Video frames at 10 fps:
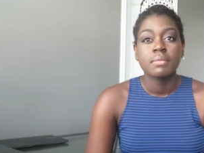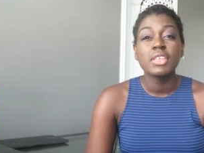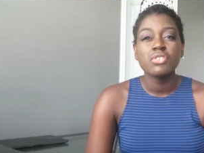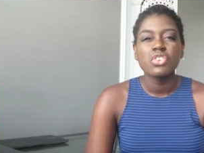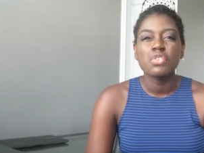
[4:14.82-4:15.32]

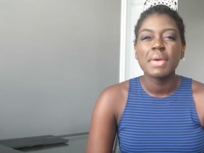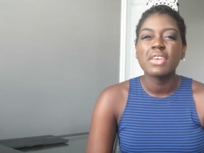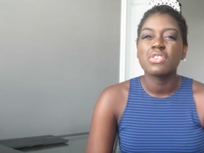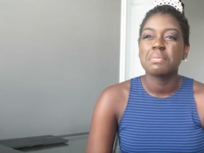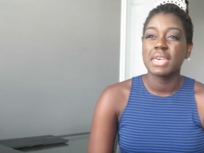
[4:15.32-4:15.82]
This just
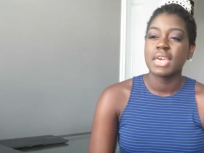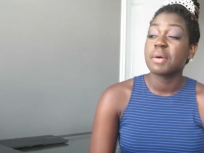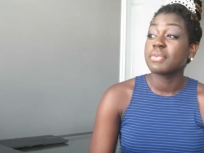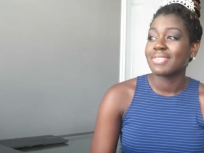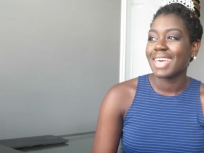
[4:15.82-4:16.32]
makes me
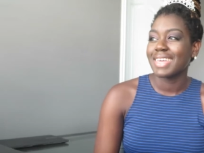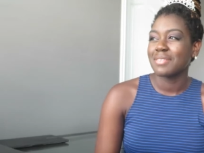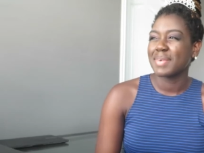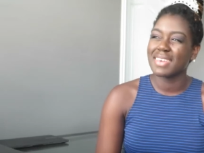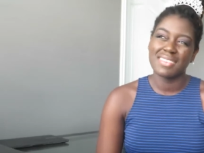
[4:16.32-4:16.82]

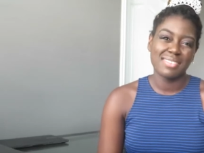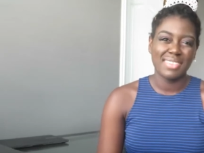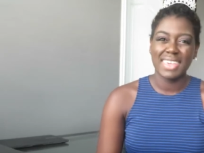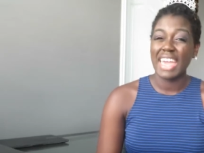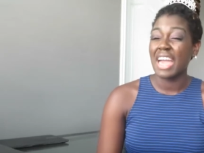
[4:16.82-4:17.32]
upset
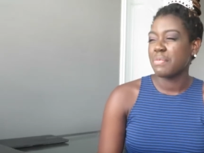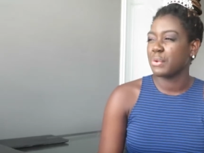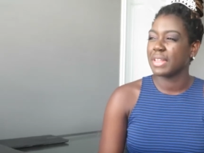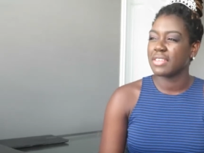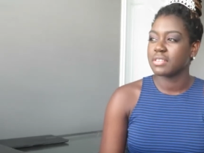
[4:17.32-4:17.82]
because like I
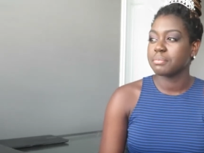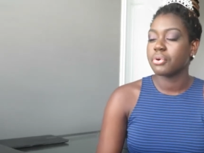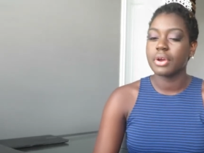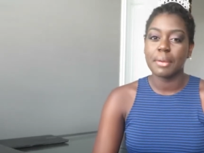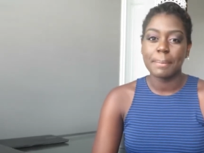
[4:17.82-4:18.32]
feel less
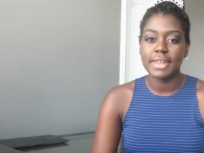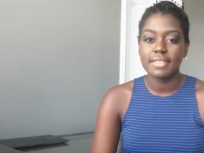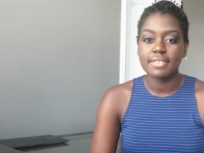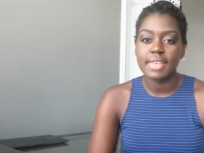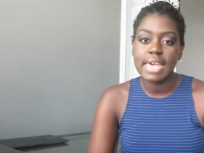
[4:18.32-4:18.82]
important but
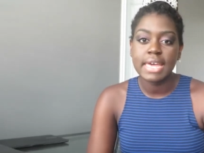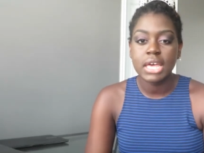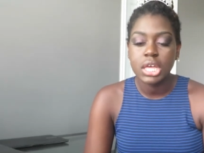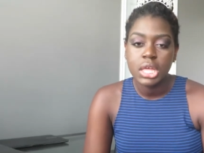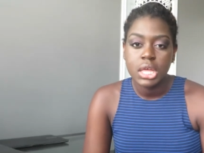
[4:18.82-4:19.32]
it's
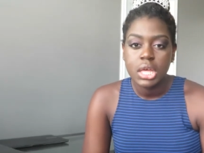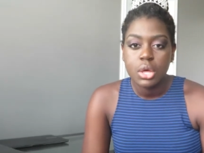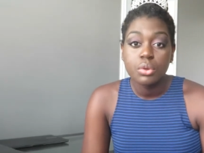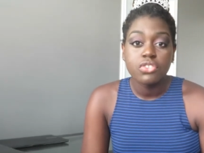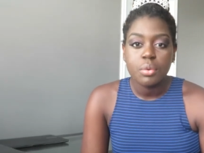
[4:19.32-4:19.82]
like
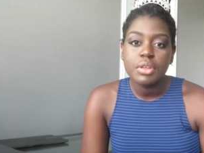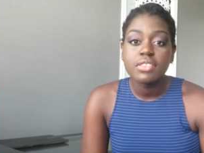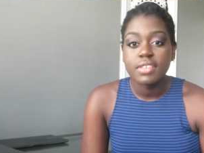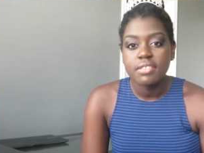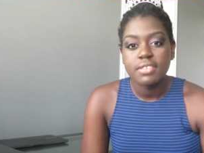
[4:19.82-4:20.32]
when
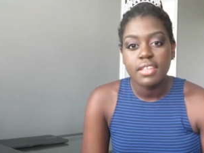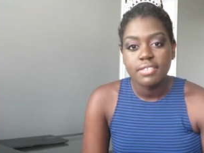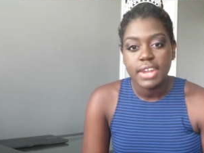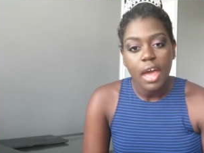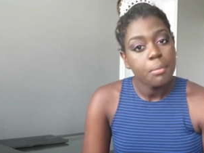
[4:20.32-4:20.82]
someone sends
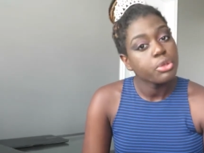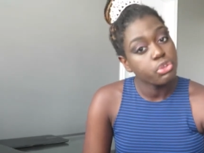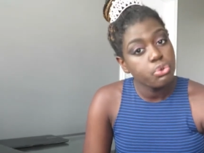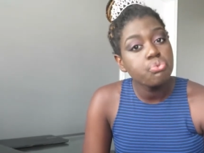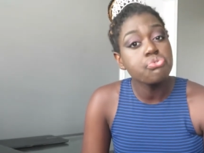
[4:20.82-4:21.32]
that snap
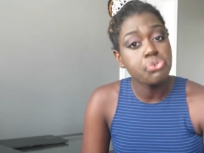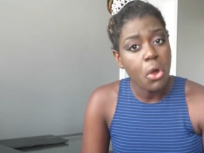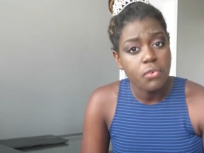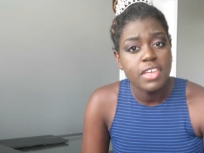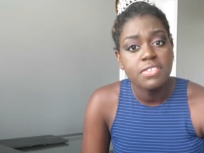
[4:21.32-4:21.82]
you
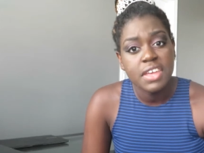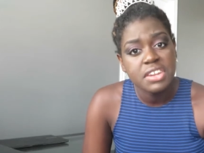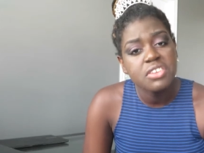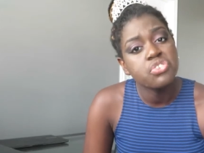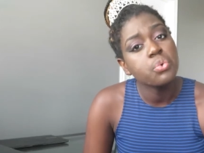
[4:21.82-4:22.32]
know they
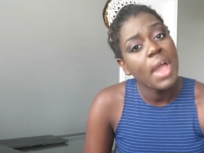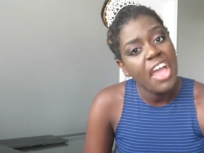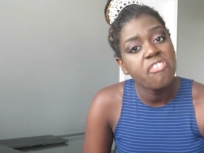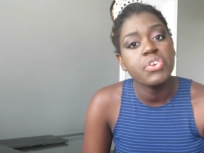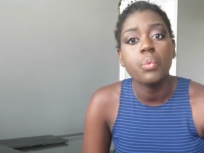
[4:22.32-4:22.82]
sent it to
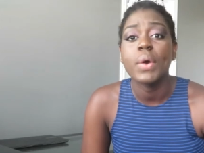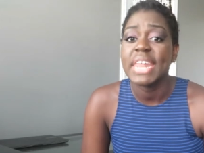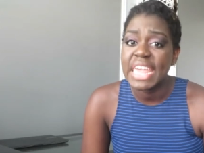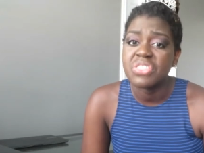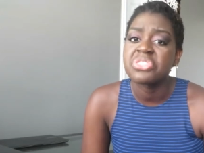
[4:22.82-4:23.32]

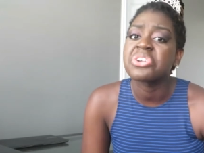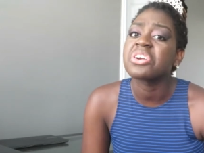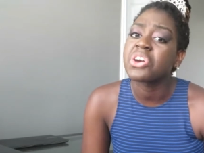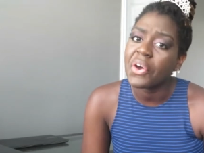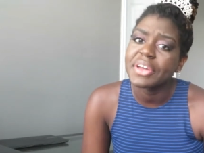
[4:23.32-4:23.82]
everyone in
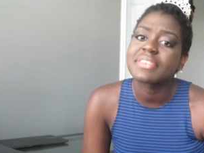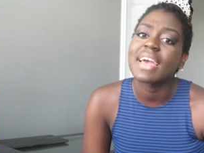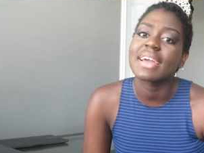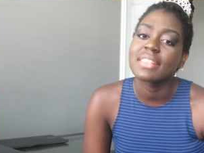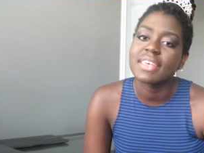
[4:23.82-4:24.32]
their
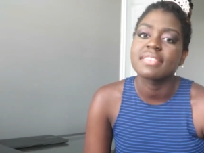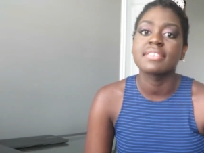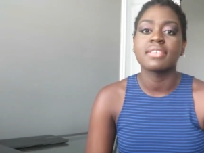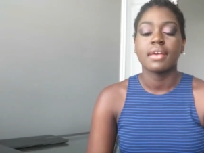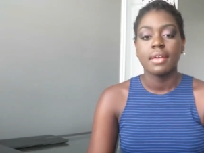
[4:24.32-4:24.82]
contact
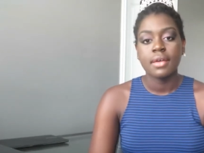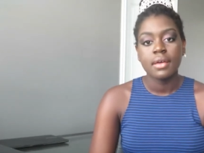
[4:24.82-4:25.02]
list